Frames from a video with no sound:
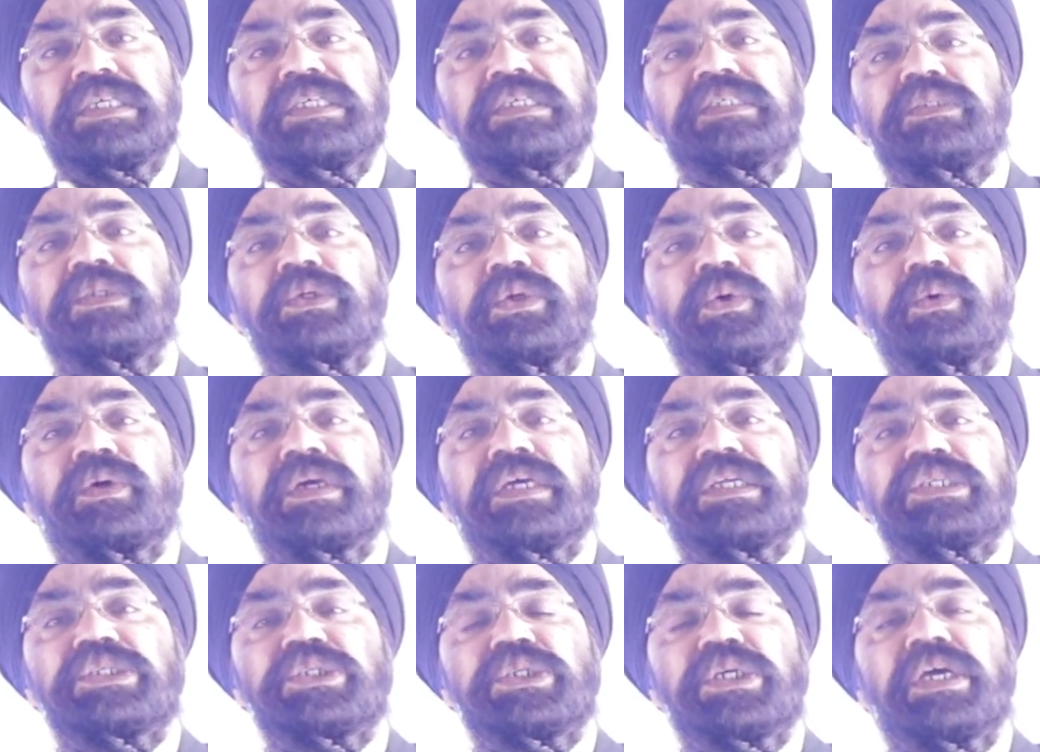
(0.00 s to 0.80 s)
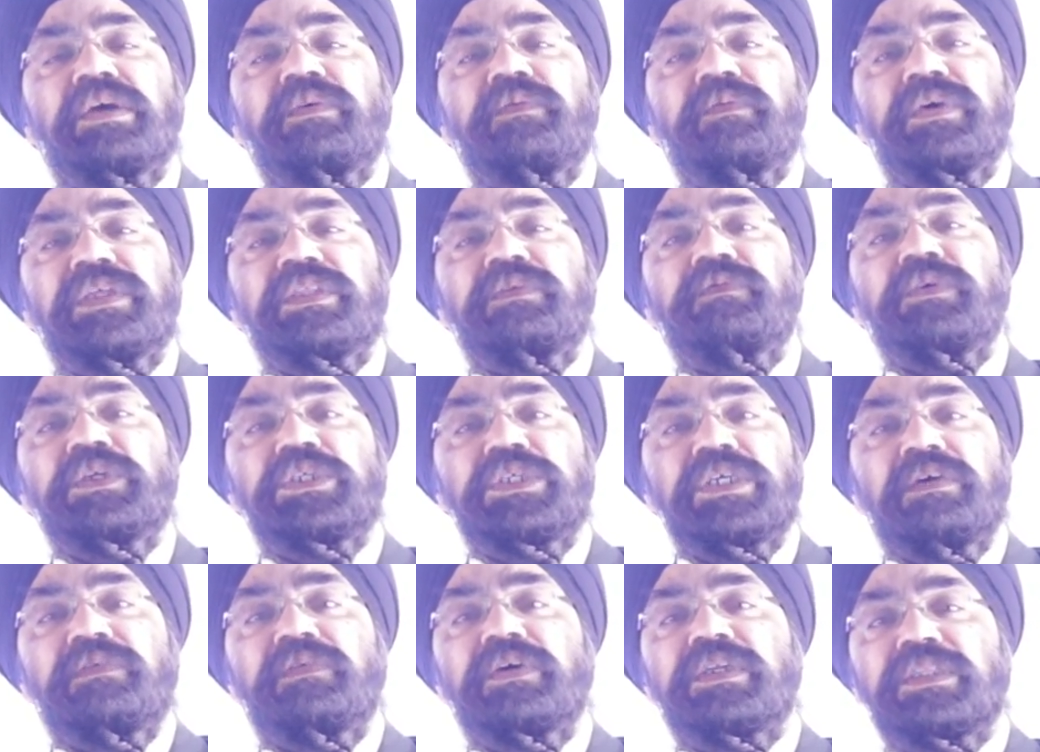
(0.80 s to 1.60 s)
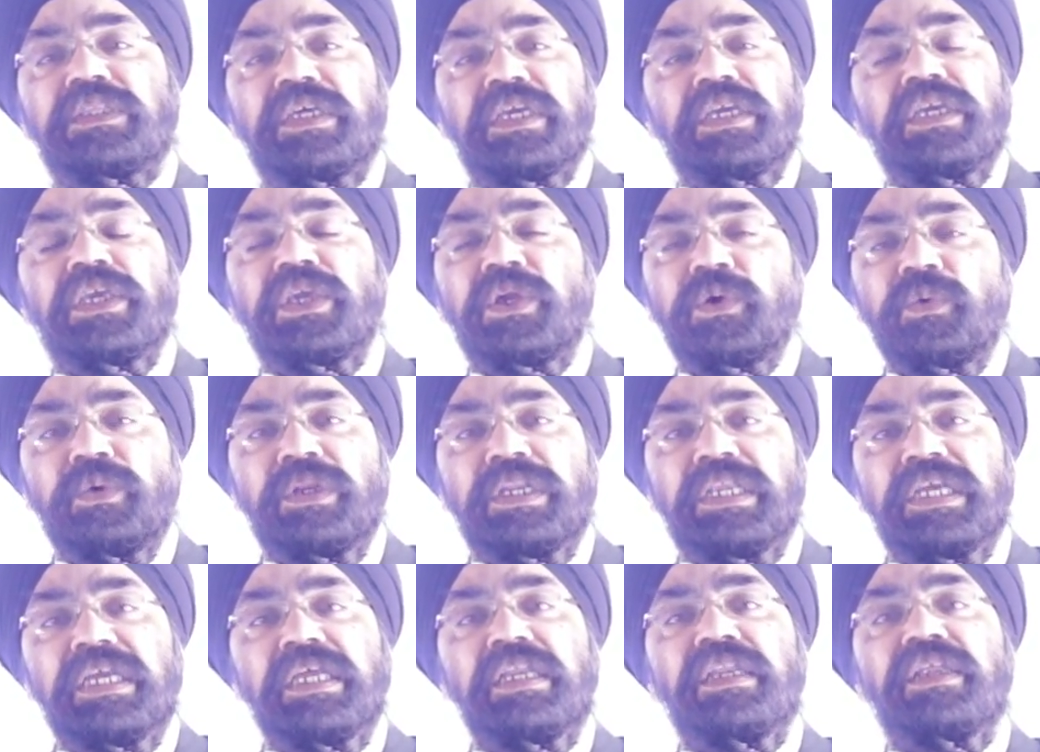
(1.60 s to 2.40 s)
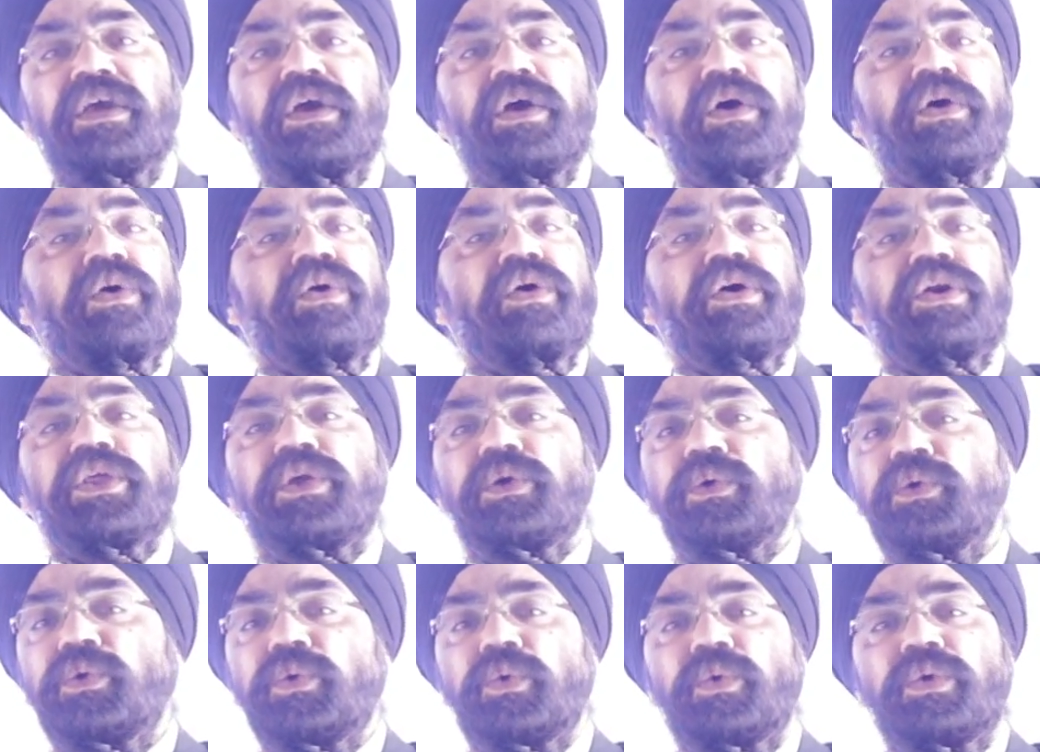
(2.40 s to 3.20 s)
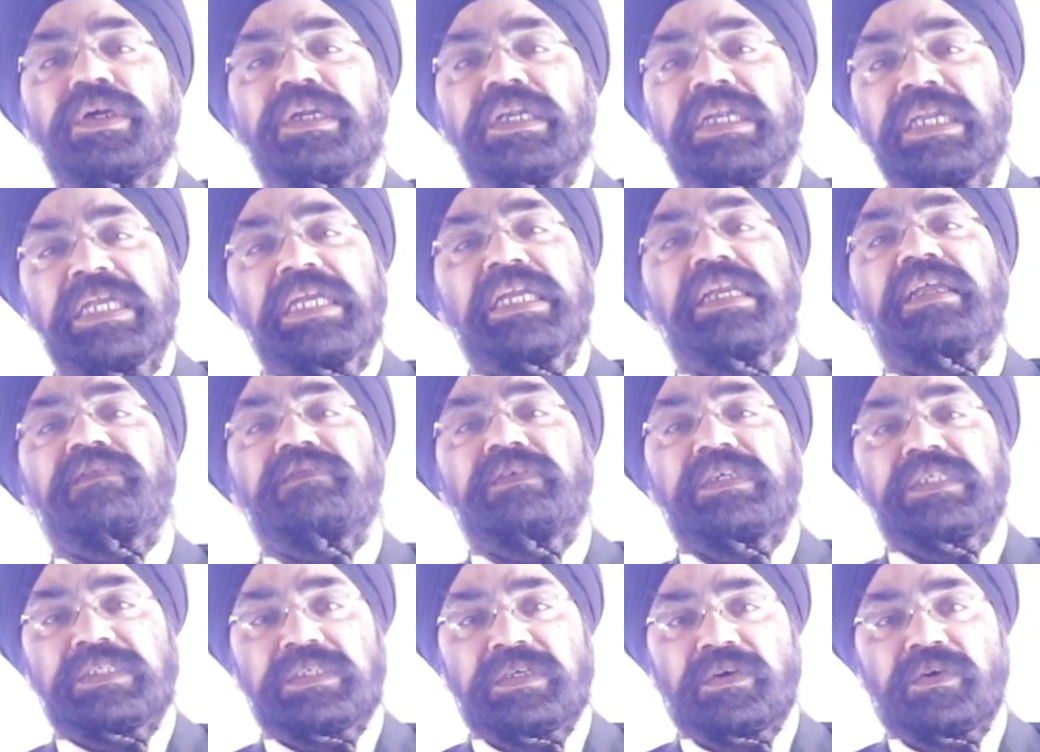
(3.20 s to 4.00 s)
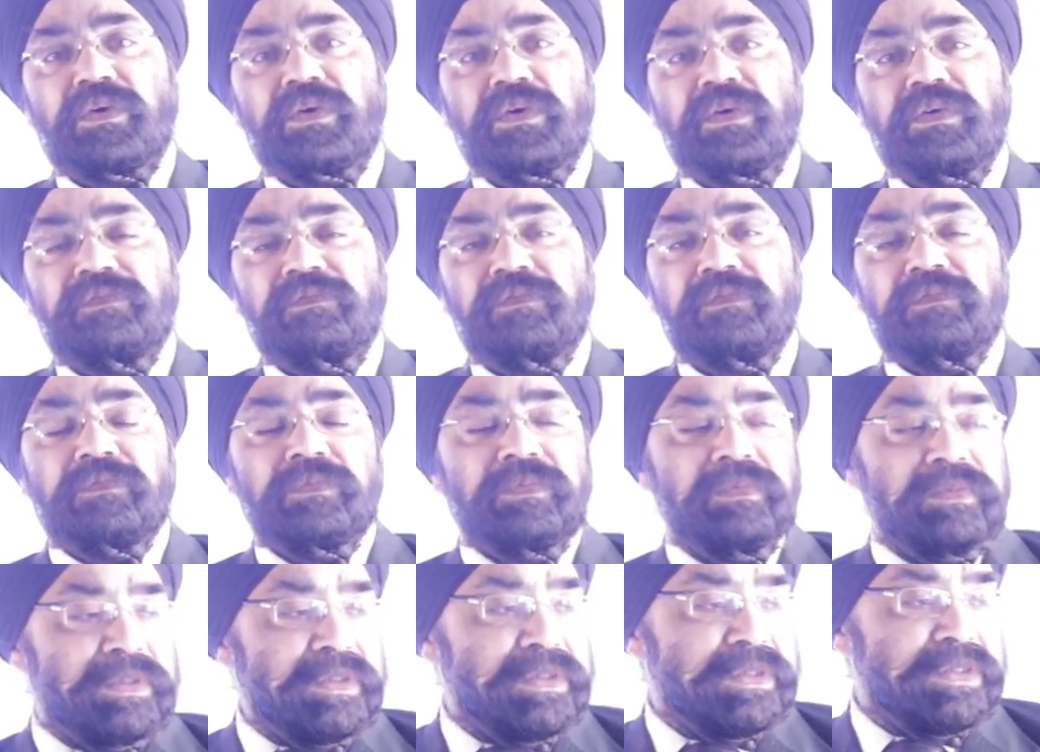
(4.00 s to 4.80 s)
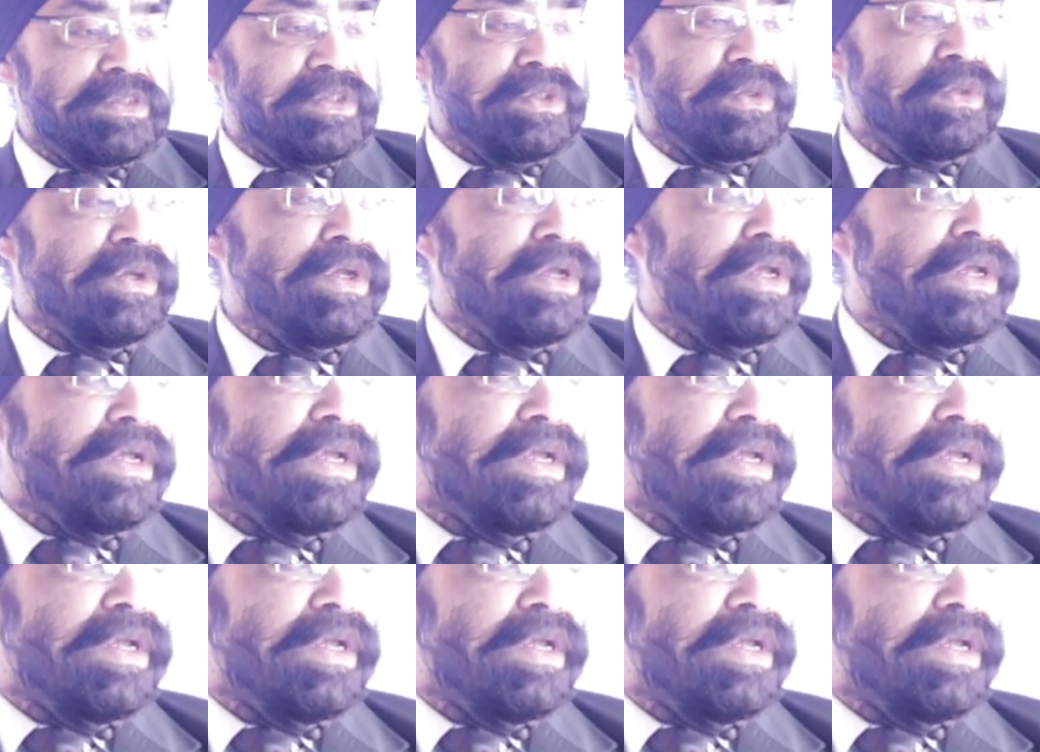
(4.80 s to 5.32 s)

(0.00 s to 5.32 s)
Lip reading: this, you can check with whichever thing you need or you don't need a visa. So